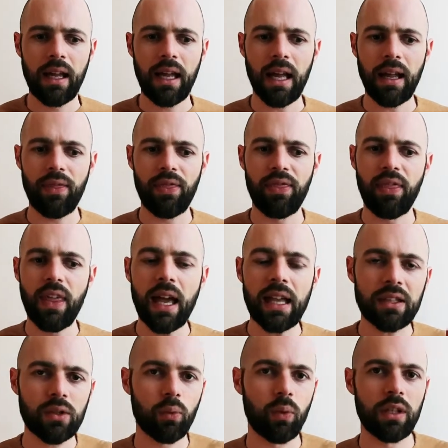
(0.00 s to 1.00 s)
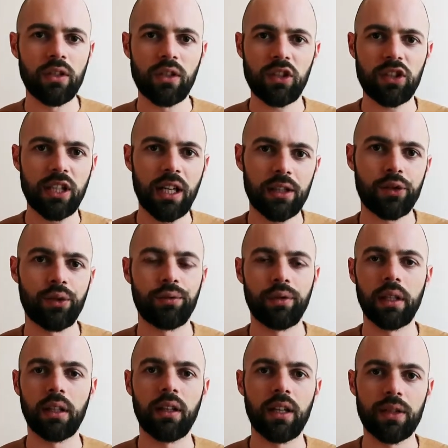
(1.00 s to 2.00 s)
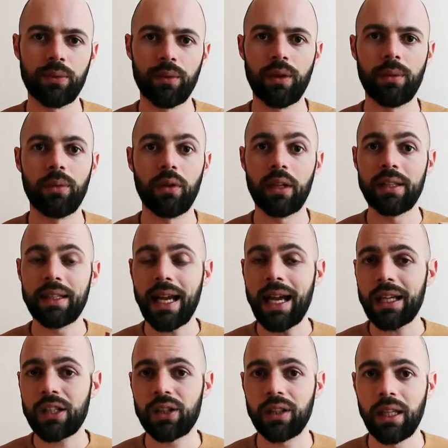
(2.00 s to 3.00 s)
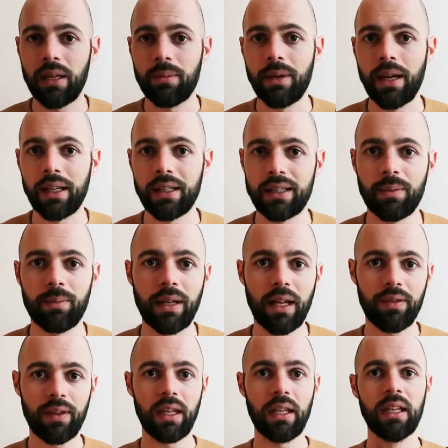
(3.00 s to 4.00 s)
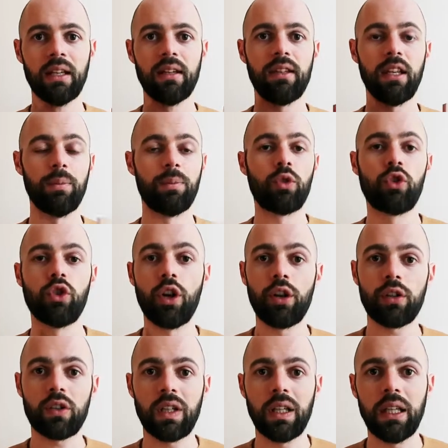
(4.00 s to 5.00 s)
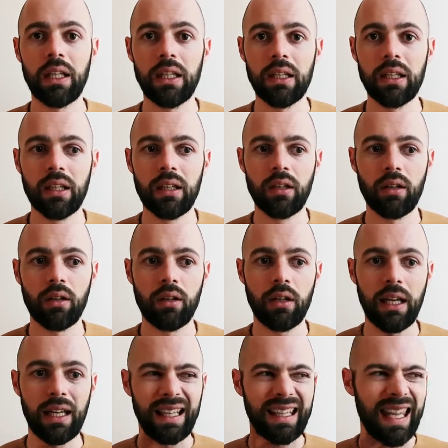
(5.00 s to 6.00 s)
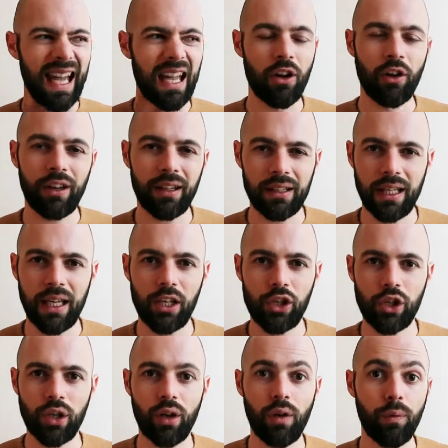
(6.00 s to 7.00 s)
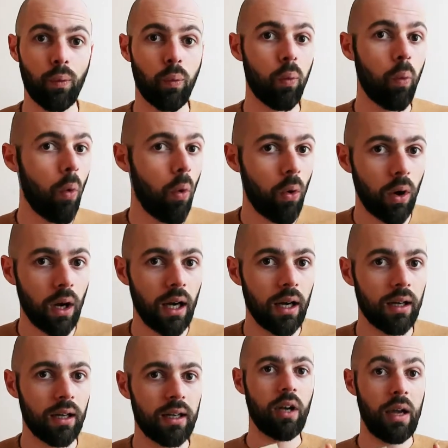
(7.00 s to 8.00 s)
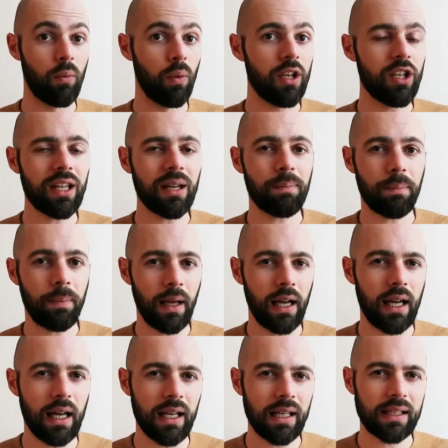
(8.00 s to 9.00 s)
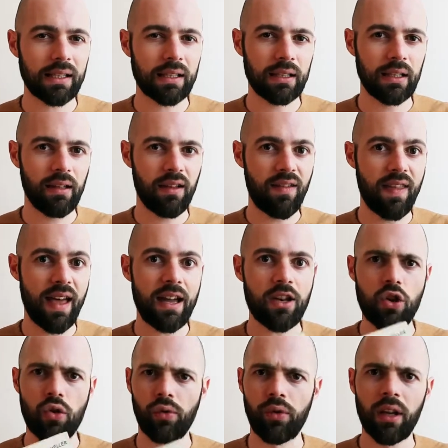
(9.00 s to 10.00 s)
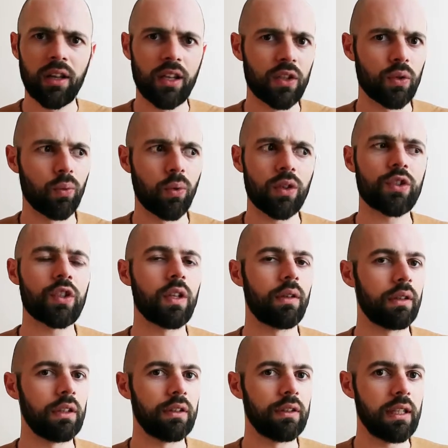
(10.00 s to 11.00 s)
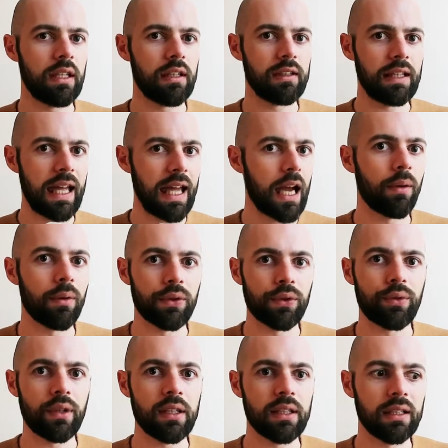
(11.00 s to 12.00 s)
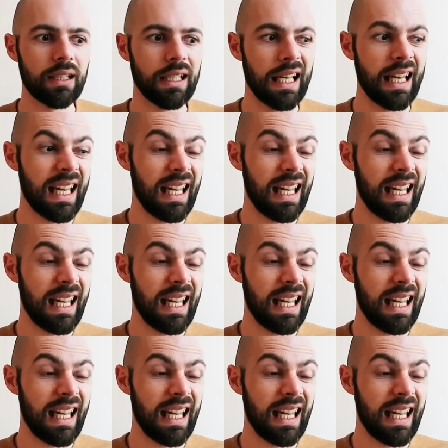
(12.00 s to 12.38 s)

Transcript: And that's when you start to realize what the book is actually about. It's about the absurdity and chaotic nature of war. And when you get past that, you realize what's going on here and how it's written.